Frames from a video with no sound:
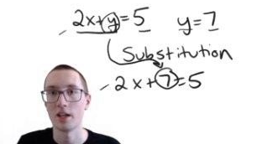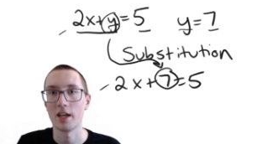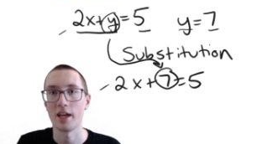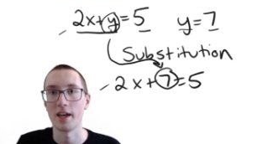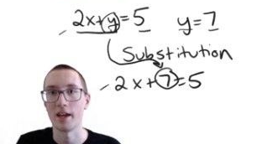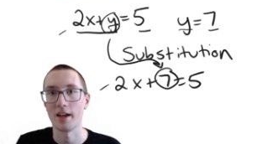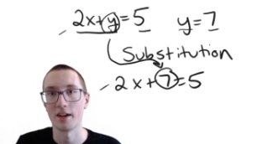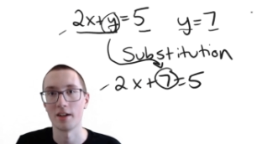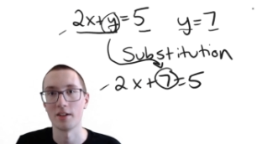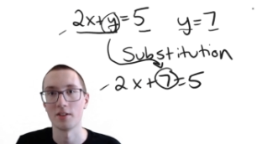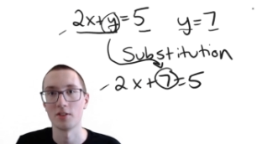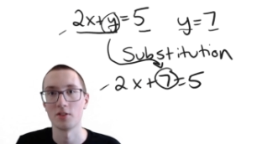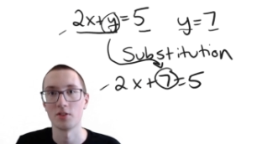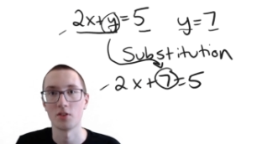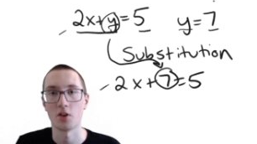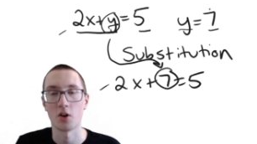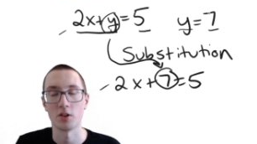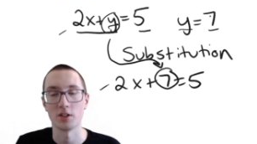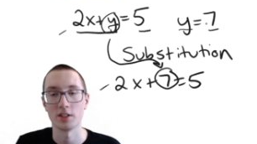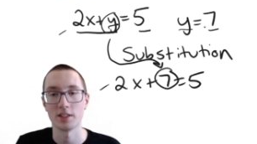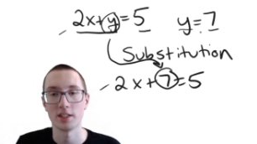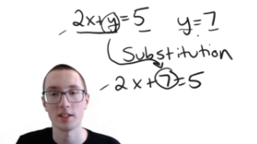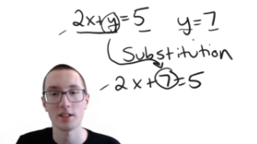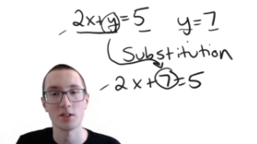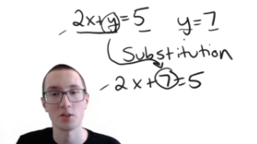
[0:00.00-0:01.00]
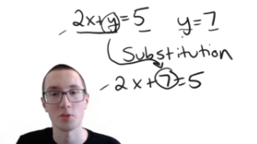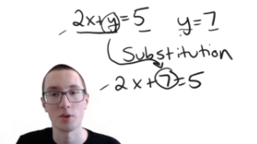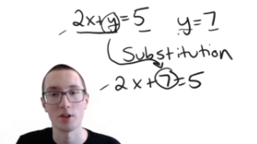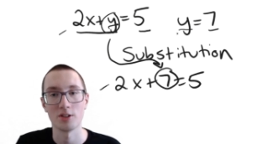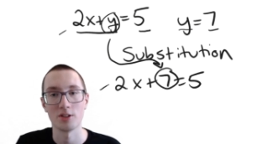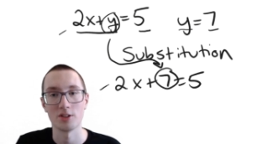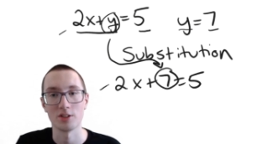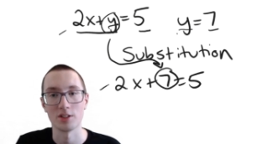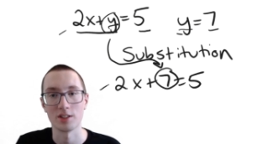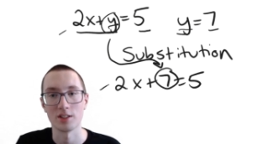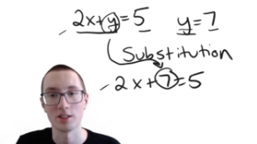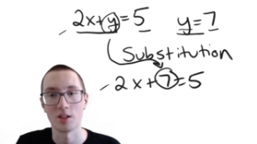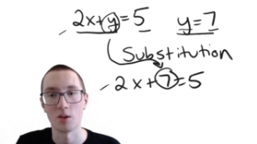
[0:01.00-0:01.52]
And our second
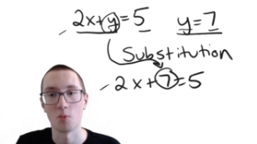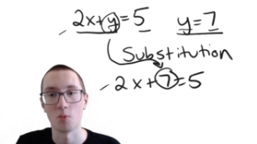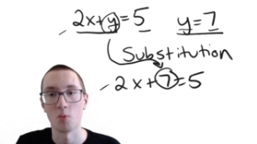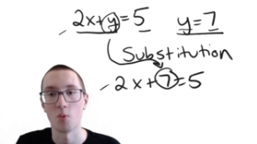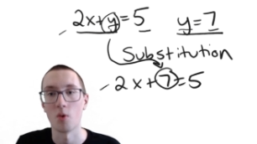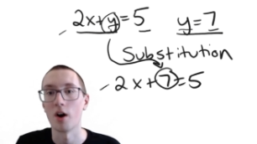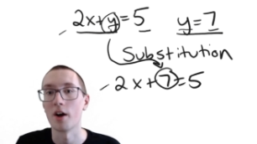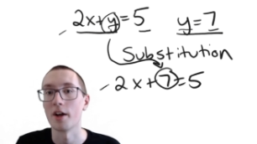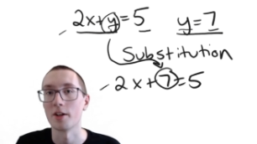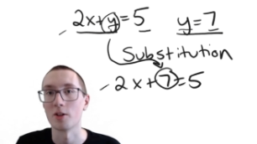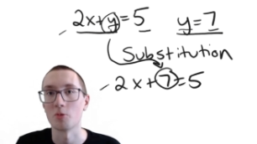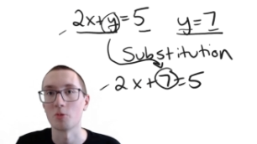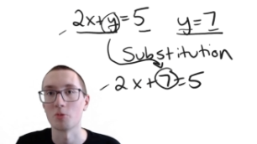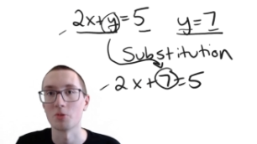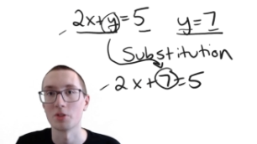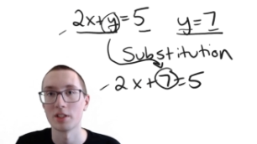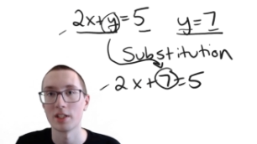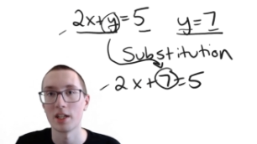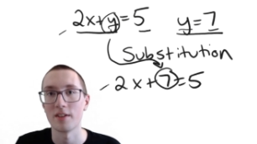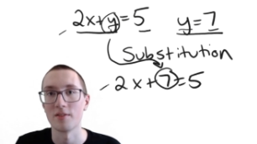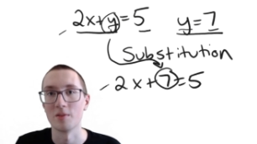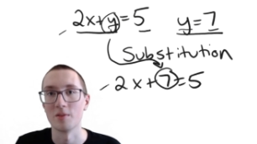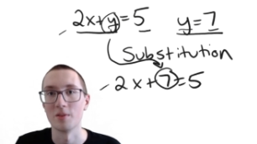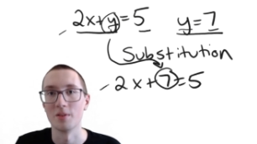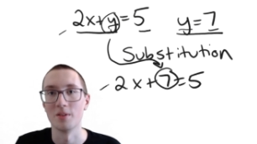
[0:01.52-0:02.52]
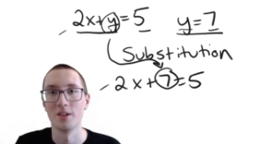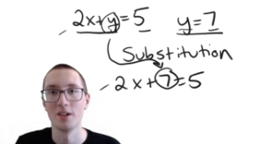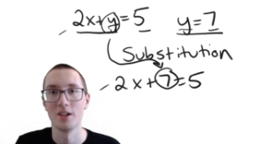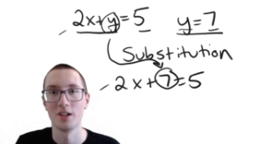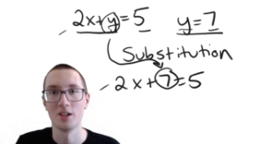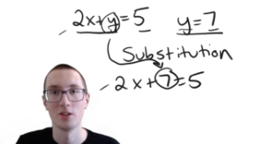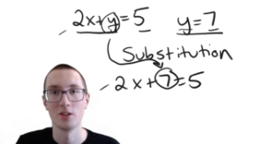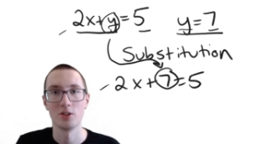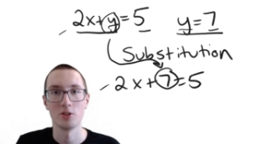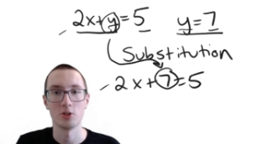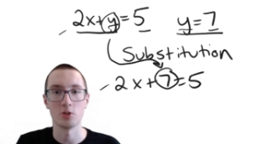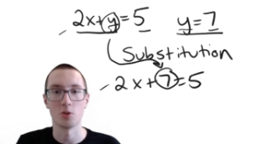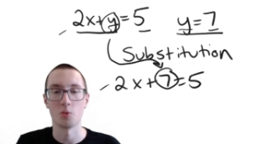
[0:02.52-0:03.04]
equation says that y equals 7.
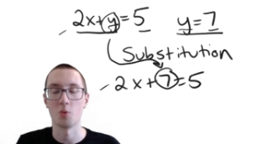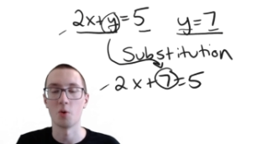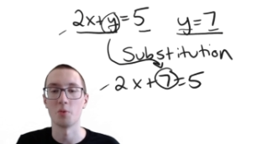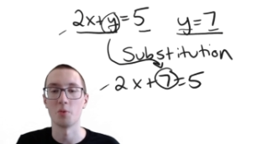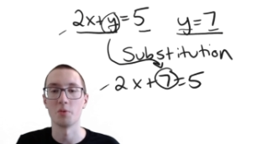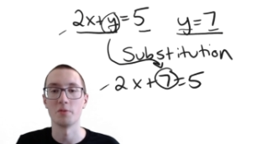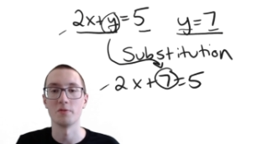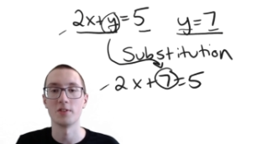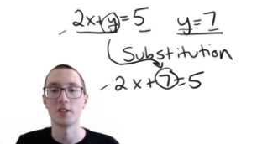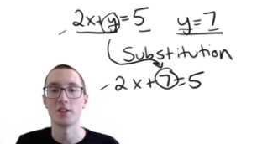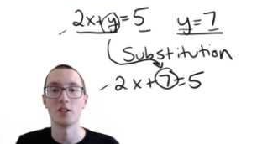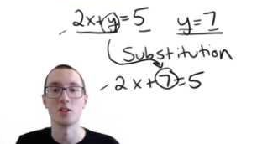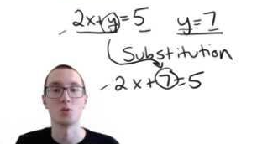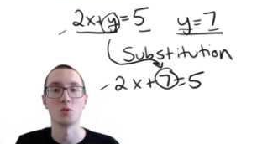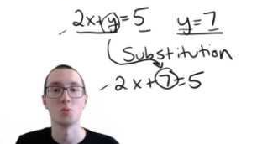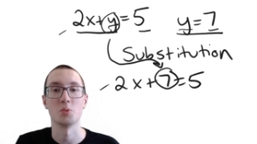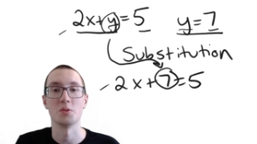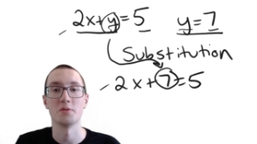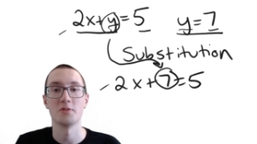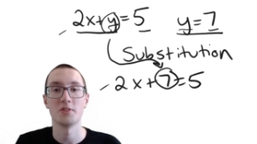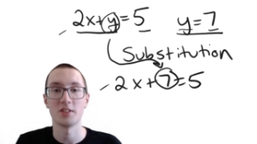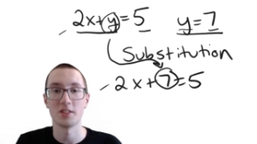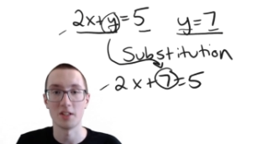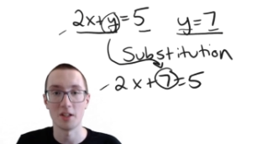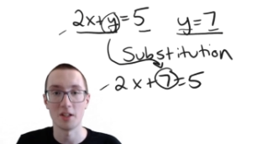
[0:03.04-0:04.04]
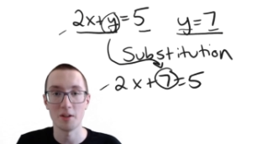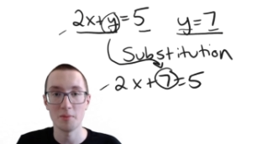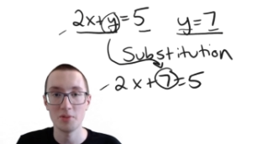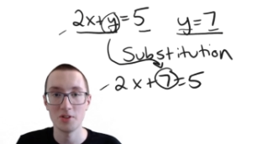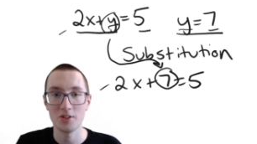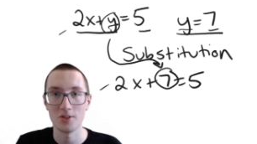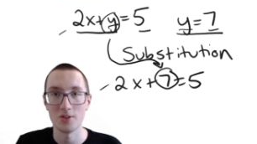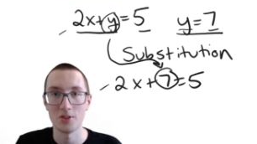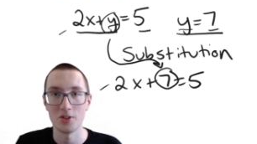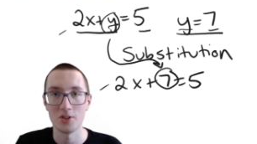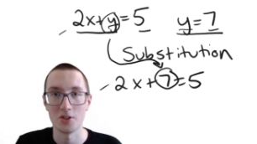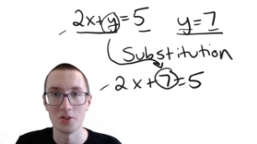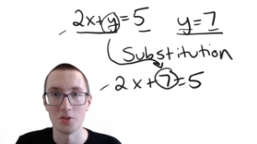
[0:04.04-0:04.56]
So what we've done is we've
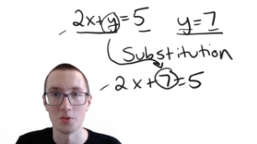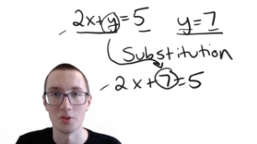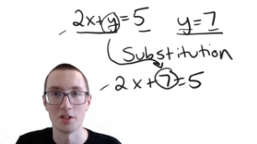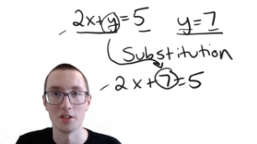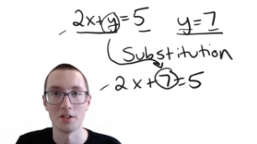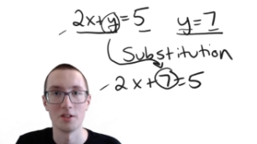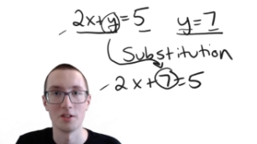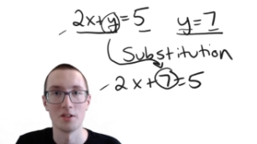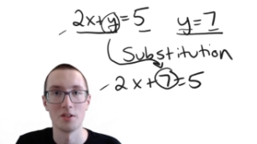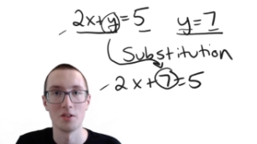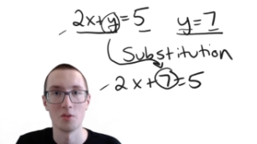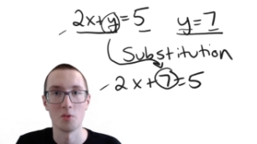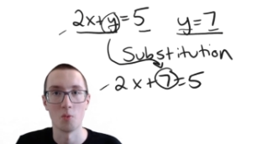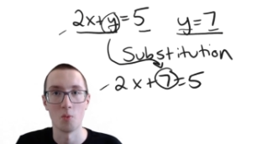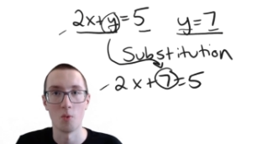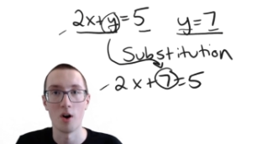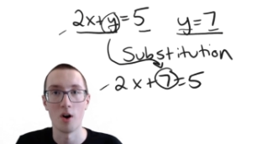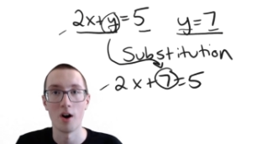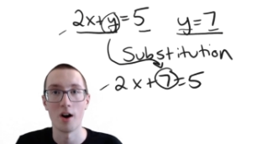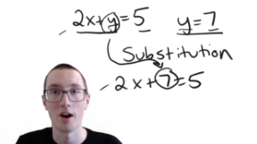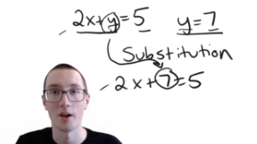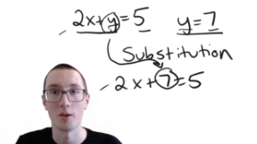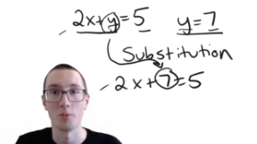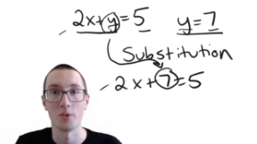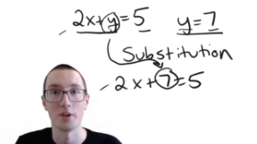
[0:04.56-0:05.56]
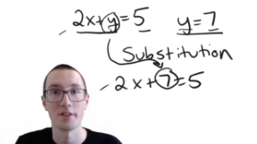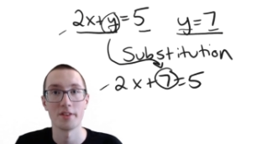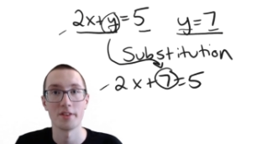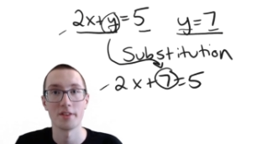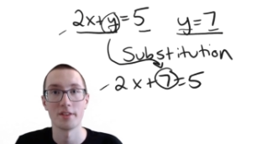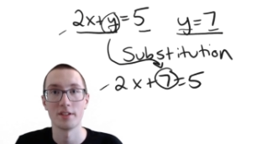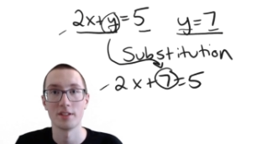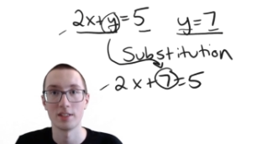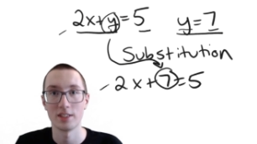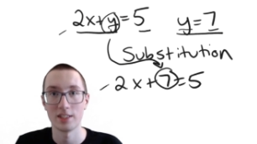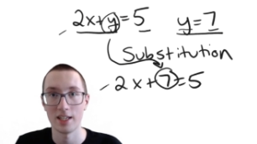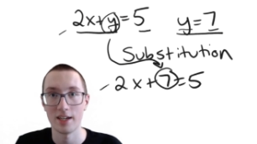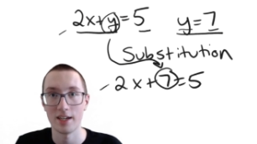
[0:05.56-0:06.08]
substituted y with
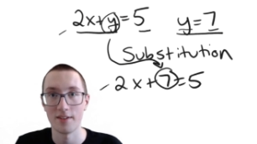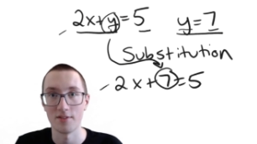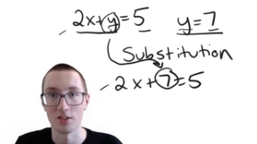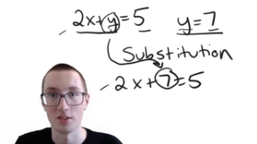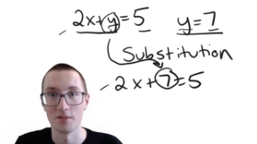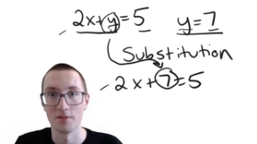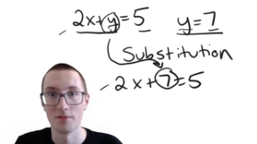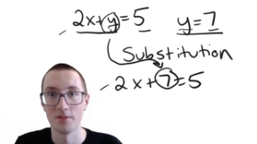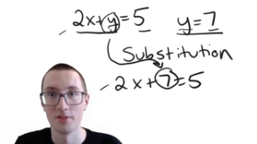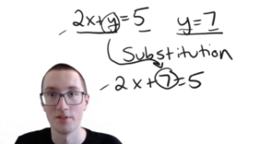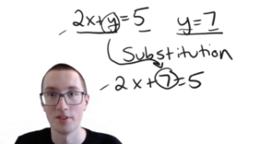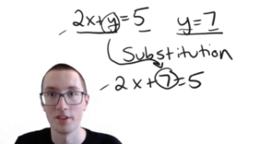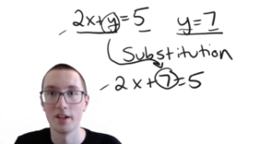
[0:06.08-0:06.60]
7.